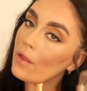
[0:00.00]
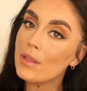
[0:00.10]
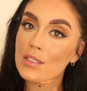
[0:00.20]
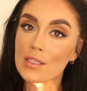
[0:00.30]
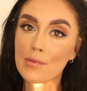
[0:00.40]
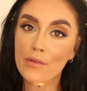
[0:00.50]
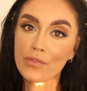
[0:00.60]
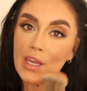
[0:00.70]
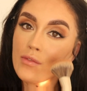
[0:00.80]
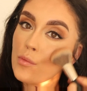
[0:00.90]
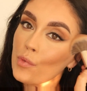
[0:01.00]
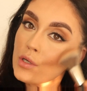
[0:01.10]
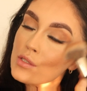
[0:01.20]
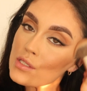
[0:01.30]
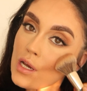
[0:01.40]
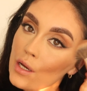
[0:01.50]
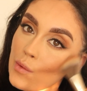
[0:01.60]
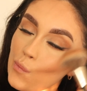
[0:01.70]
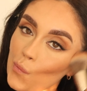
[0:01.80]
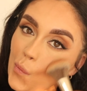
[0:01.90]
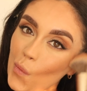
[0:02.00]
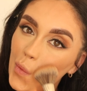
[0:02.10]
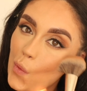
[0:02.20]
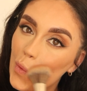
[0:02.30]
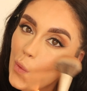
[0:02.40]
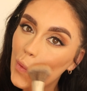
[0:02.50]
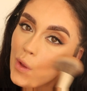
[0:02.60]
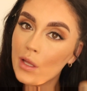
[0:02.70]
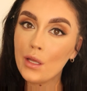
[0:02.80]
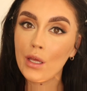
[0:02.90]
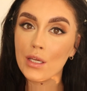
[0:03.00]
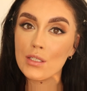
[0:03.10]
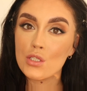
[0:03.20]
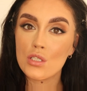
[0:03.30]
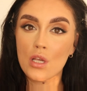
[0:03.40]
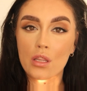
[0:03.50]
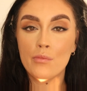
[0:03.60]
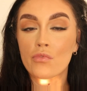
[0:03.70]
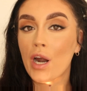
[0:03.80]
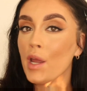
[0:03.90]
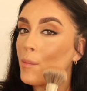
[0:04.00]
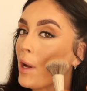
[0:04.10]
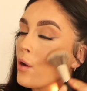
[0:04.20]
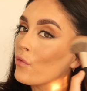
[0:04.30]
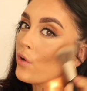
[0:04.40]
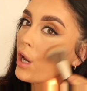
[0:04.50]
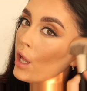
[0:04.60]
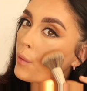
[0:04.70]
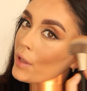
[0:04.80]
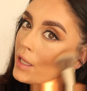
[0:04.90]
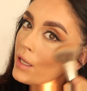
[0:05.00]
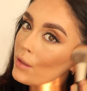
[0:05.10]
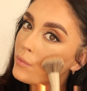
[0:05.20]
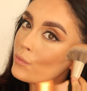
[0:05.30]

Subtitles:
This is my favourite bronzer. It's just got the right amount of glow in it.